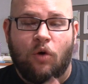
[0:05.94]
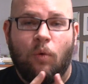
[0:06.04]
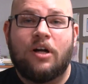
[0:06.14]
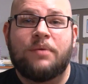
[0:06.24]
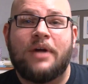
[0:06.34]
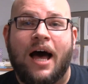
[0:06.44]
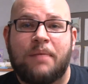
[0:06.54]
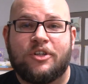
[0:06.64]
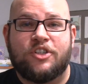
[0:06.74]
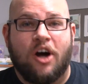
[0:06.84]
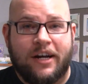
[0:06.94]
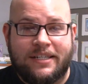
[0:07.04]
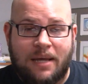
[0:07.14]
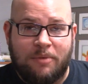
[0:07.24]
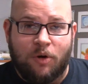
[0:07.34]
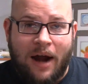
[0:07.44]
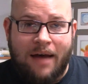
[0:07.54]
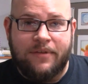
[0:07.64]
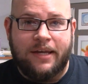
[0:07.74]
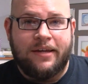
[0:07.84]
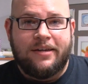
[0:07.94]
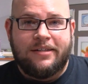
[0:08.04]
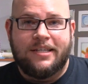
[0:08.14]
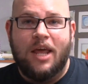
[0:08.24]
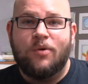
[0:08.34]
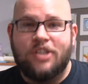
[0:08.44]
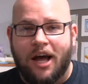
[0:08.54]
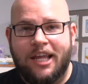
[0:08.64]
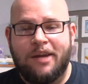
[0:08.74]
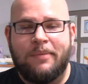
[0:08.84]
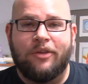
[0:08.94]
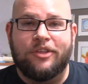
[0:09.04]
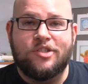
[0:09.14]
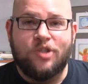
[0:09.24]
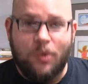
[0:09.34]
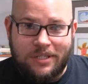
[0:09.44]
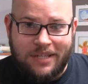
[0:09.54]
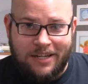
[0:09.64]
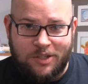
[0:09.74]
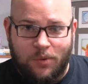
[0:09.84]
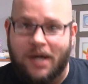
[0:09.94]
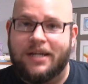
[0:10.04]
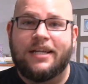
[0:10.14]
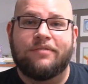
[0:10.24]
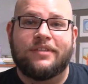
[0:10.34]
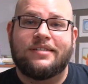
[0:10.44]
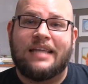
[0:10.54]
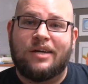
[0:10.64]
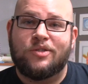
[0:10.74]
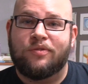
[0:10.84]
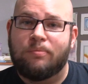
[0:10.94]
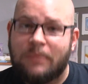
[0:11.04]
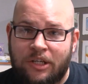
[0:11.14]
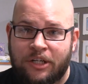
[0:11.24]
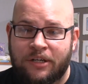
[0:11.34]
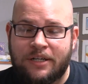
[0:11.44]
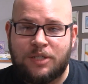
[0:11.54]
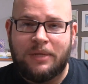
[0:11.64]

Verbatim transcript: Welcome to I'm Your Target Demographic. Today we're talking about the Suicide Squad, and if this sounds familiar, it's